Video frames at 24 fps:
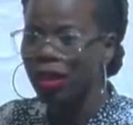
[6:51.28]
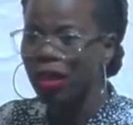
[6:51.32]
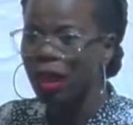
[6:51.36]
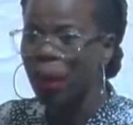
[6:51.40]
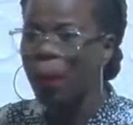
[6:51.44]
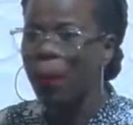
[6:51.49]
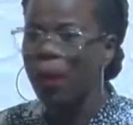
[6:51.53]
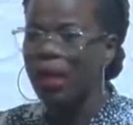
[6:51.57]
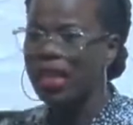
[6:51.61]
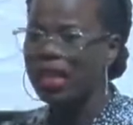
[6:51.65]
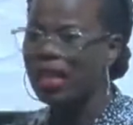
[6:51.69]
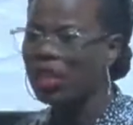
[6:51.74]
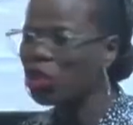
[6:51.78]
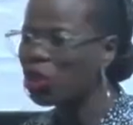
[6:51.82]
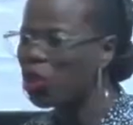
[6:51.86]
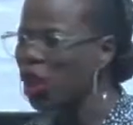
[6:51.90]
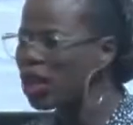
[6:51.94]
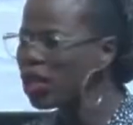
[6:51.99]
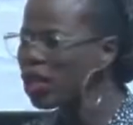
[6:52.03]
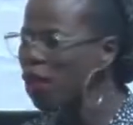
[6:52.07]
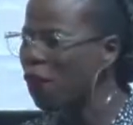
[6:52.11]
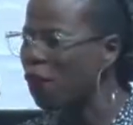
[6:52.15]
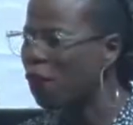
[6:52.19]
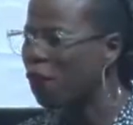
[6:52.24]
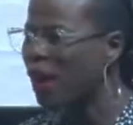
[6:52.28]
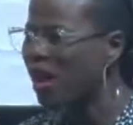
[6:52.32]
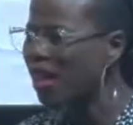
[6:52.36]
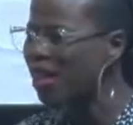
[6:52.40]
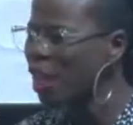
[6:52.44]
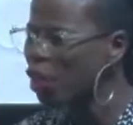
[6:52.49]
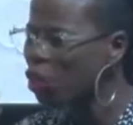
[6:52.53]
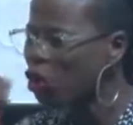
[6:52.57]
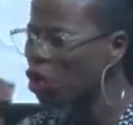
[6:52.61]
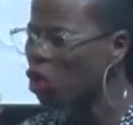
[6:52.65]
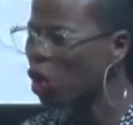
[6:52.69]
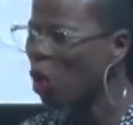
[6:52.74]
But did it change the fact
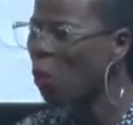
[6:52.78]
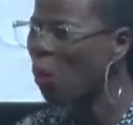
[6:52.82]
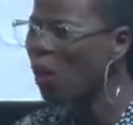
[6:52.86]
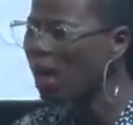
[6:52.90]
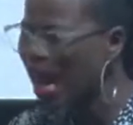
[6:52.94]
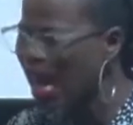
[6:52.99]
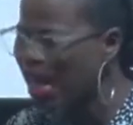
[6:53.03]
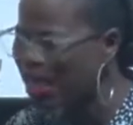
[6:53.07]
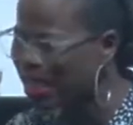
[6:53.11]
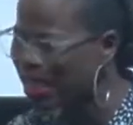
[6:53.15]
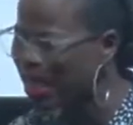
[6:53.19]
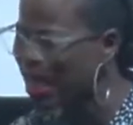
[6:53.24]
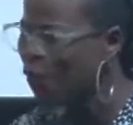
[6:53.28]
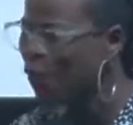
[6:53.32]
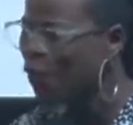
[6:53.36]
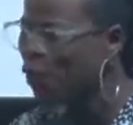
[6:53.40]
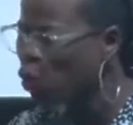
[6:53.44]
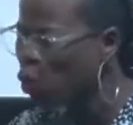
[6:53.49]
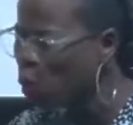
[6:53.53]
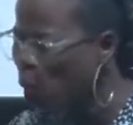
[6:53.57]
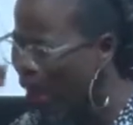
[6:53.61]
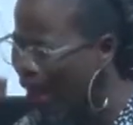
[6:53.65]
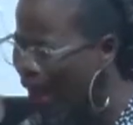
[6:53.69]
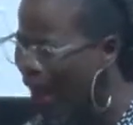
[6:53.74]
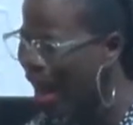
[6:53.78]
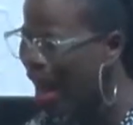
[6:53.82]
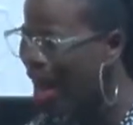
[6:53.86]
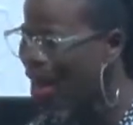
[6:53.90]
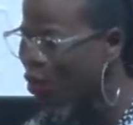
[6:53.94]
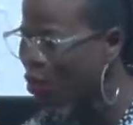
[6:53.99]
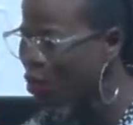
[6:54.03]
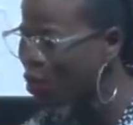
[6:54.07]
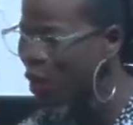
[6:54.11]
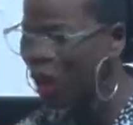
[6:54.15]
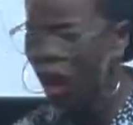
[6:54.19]
that someone has given you a cash